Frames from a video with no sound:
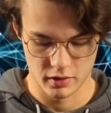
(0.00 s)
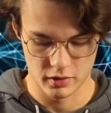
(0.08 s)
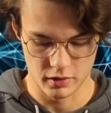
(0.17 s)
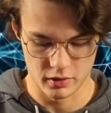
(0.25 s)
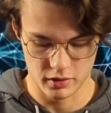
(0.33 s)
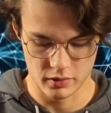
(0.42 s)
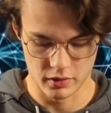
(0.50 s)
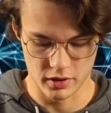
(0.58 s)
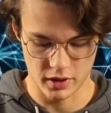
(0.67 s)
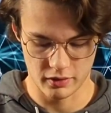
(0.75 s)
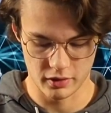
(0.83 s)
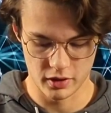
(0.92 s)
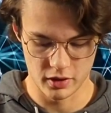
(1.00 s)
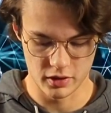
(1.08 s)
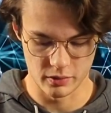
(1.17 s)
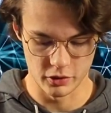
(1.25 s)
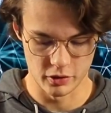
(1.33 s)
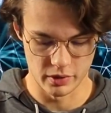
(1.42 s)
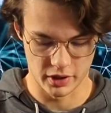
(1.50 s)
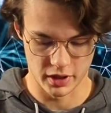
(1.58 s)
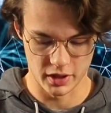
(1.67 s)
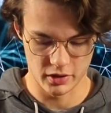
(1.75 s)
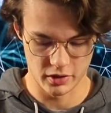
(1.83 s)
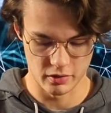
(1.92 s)
So this will definitely need some
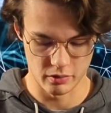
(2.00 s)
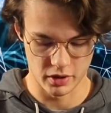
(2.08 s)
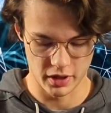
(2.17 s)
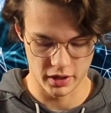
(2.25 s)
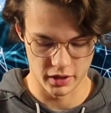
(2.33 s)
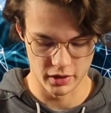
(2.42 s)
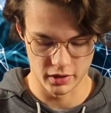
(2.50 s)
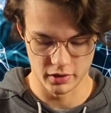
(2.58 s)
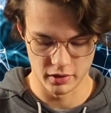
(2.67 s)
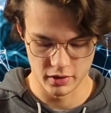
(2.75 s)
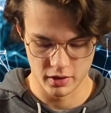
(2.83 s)
lubrication and breaking in.